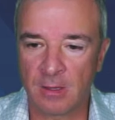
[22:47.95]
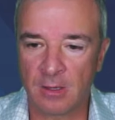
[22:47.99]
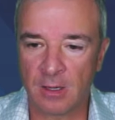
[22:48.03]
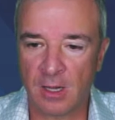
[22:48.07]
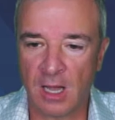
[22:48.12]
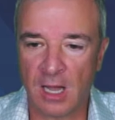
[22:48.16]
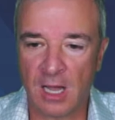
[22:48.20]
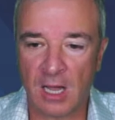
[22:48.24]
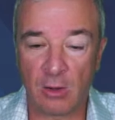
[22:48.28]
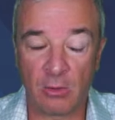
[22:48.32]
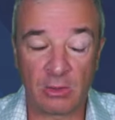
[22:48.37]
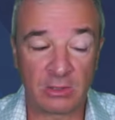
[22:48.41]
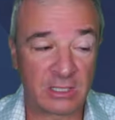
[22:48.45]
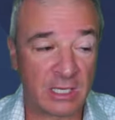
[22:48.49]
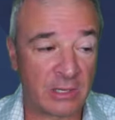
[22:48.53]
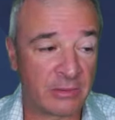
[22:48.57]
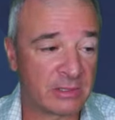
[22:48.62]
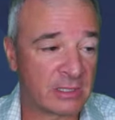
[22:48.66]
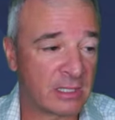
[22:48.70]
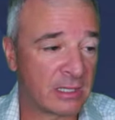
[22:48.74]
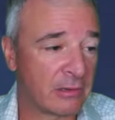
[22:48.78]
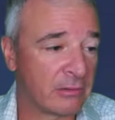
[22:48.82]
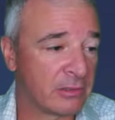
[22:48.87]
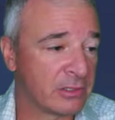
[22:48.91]
Uh, what day
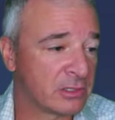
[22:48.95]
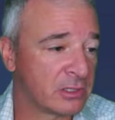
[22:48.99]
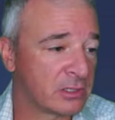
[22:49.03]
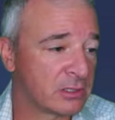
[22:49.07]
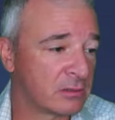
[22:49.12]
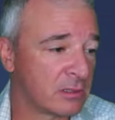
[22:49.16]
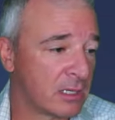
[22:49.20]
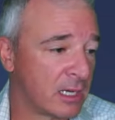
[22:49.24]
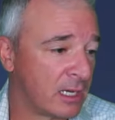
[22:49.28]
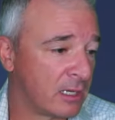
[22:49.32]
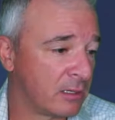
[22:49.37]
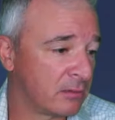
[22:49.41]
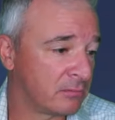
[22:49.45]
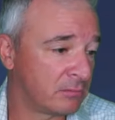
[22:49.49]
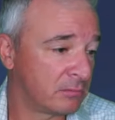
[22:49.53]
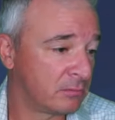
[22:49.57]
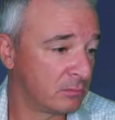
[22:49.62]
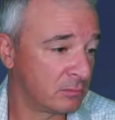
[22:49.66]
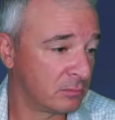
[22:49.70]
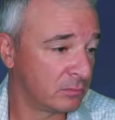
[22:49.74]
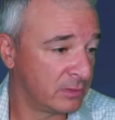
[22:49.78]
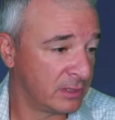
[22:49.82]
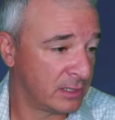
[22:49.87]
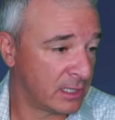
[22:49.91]
was that? That was uh,
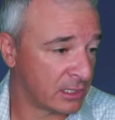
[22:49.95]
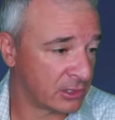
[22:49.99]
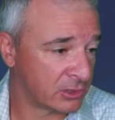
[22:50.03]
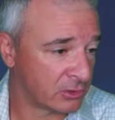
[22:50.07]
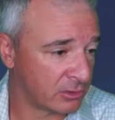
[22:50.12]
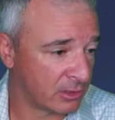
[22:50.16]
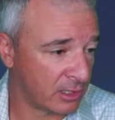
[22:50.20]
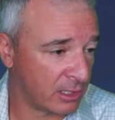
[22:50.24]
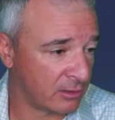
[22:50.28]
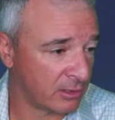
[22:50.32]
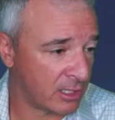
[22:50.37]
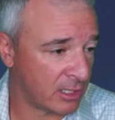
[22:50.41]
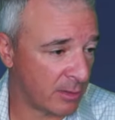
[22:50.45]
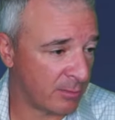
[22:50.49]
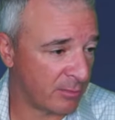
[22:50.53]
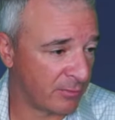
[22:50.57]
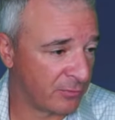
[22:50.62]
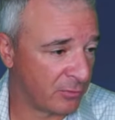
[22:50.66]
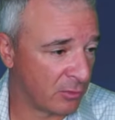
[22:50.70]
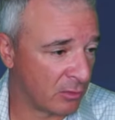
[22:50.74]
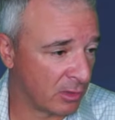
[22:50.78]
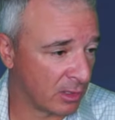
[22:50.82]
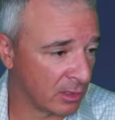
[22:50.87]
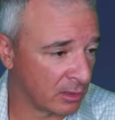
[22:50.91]
yesterday or day
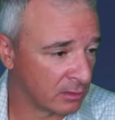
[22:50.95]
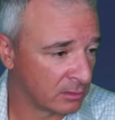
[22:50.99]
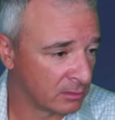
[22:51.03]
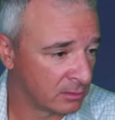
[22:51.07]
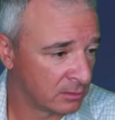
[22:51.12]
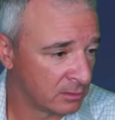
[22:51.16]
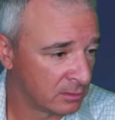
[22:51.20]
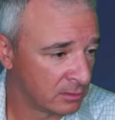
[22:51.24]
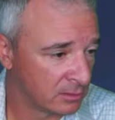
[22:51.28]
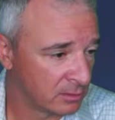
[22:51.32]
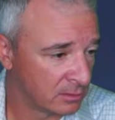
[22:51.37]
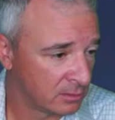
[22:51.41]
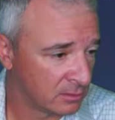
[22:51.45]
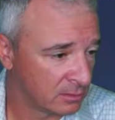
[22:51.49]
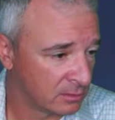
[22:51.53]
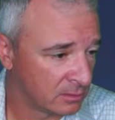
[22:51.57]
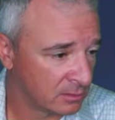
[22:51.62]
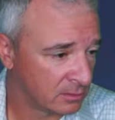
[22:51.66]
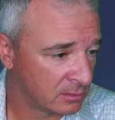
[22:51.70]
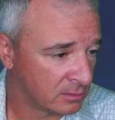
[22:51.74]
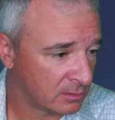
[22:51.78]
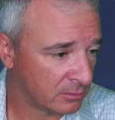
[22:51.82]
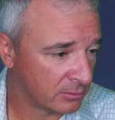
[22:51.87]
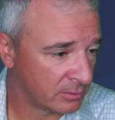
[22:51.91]
before.
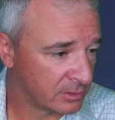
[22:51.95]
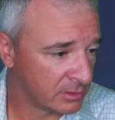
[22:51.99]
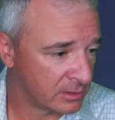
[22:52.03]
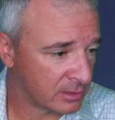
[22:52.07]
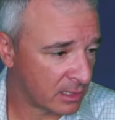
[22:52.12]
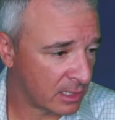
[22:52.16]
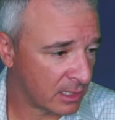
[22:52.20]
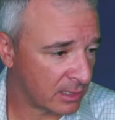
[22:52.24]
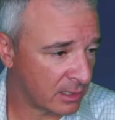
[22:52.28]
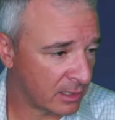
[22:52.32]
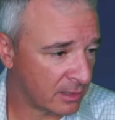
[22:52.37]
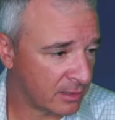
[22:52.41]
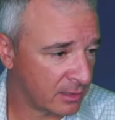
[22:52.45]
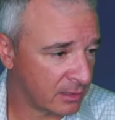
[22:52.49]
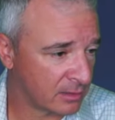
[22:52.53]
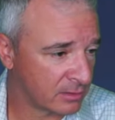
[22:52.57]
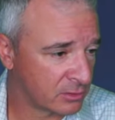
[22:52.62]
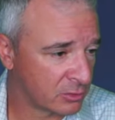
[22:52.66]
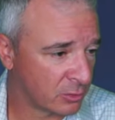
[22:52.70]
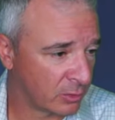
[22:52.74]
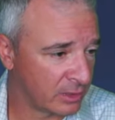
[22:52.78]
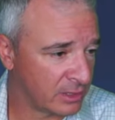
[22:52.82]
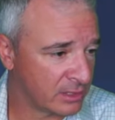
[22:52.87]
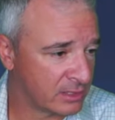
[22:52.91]
It was, uh, I think,
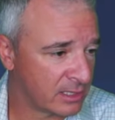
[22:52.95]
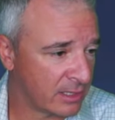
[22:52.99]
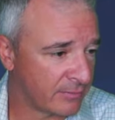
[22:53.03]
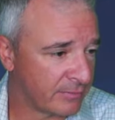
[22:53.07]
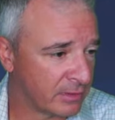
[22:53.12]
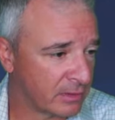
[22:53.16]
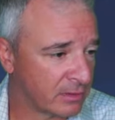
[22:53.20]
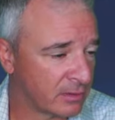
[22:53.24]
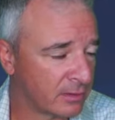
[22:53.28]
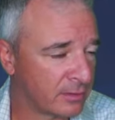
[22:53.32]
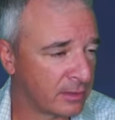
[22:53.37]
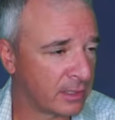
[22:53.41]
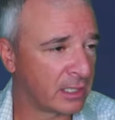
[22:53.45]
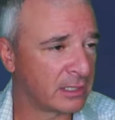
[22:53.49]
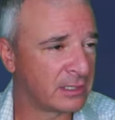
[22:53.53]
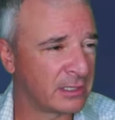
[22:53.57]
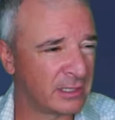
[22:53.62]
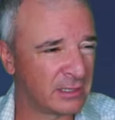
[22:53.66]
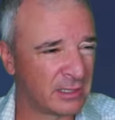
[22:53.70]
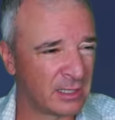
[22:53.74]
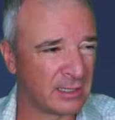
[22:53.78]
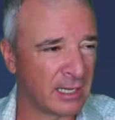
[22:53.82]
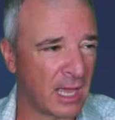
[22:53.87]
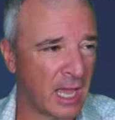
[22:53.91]
the 27th. I think I did
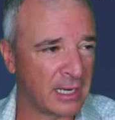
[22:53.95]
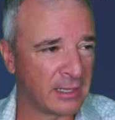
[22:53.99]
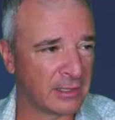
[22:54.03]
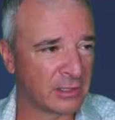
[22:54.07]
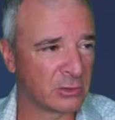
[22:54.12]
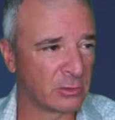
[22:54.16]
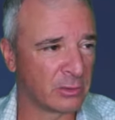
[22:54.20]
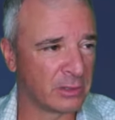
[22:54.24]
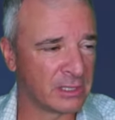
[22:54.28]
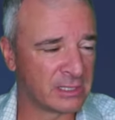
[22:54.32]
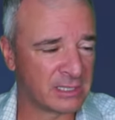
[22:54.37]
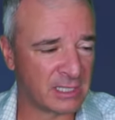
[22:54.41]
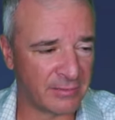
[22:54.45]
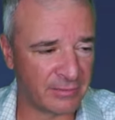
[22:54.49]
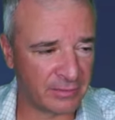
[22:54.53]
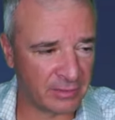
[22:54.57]
it the night of the 27th.